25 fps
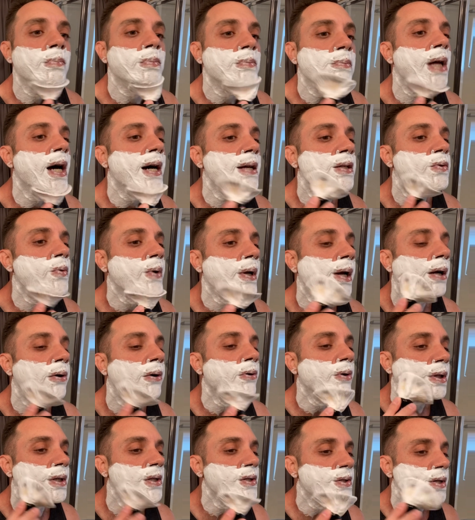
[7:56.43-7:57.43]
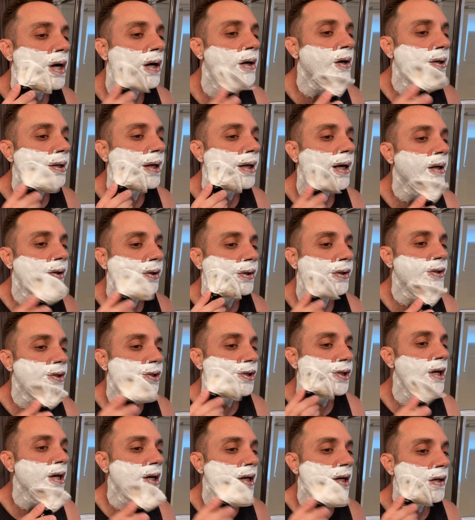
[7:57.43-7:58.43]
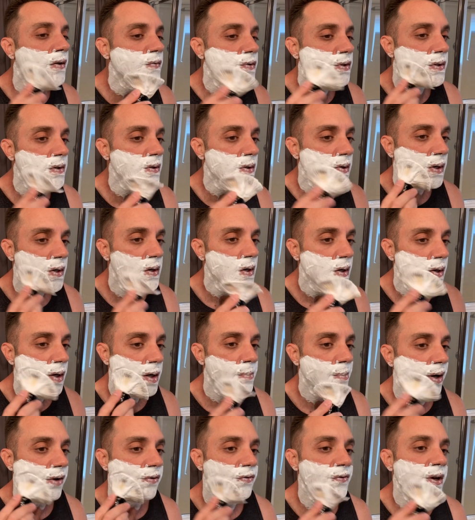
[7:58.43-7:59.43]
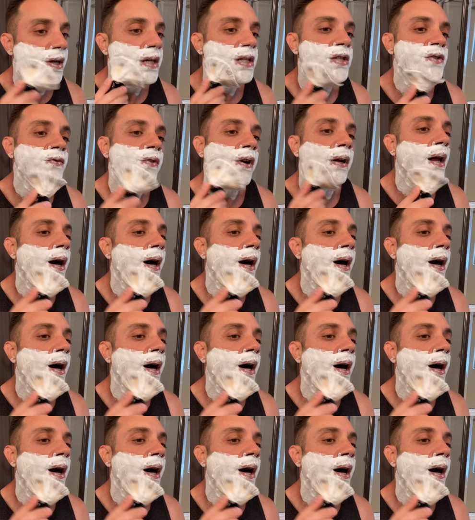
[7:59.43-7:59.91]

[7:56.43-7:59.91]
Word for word: that's when I really started getting good shaves. My face felt